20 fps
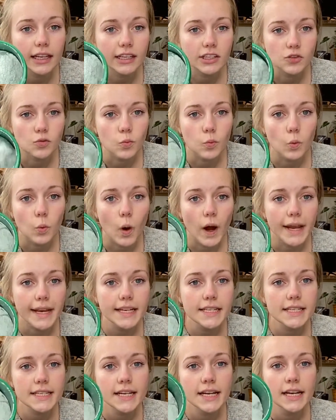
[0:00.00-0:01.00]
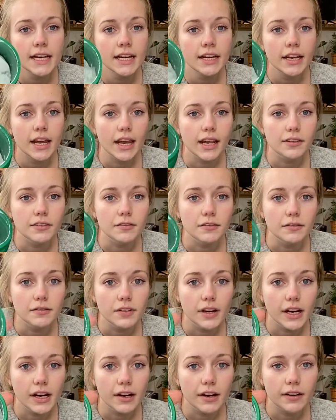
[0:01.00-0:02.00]
It's white and
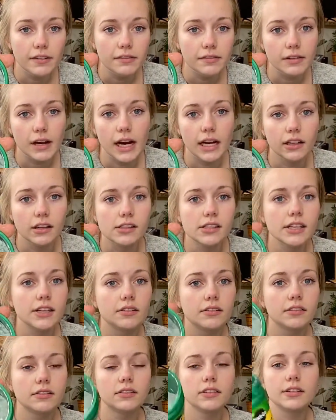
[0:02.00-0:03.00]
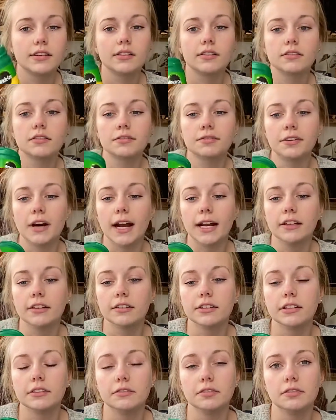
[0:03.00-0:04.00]
very fine. It's like finer
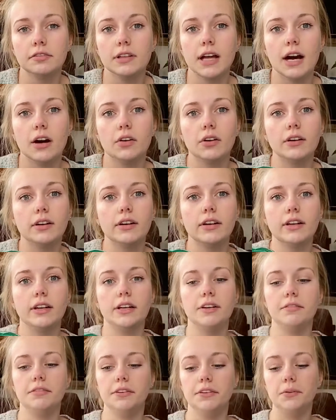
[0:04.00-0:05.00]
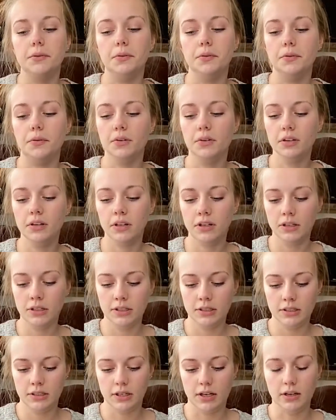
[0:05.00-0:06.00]
than flour. If you
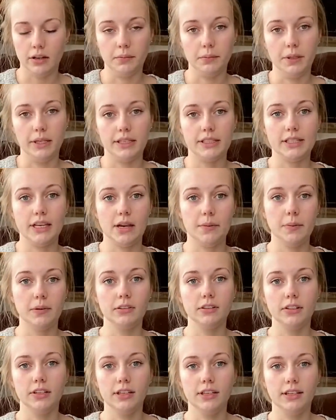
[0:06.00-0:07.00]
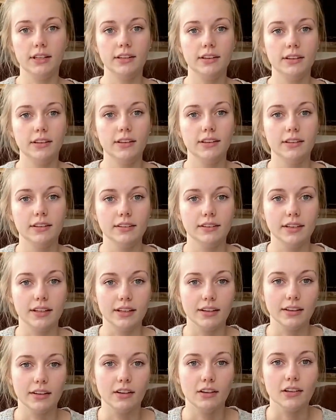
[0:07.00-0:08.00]
like tip it or anything,
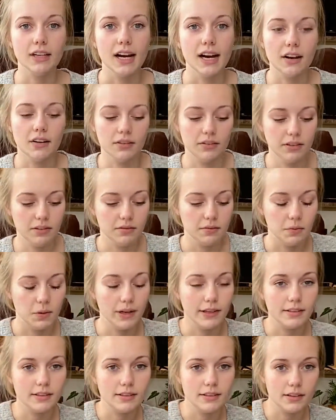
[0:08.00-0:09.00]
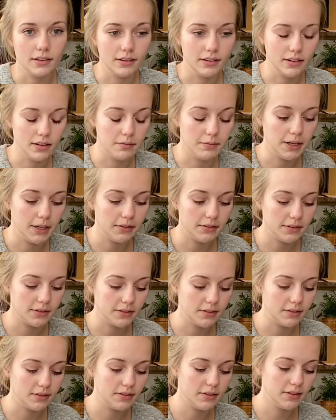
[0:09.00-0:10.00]
like a cloud of white is gonna come out.
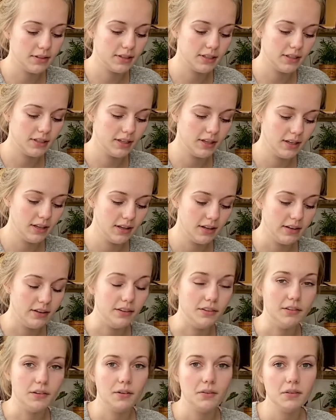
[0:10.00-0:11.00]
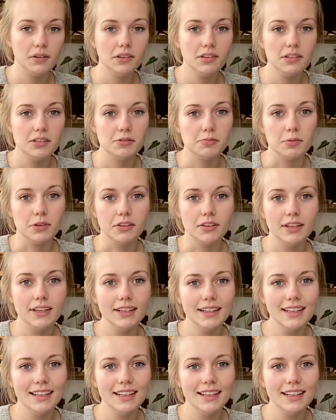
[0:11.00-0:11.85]
So you don't want to spill it.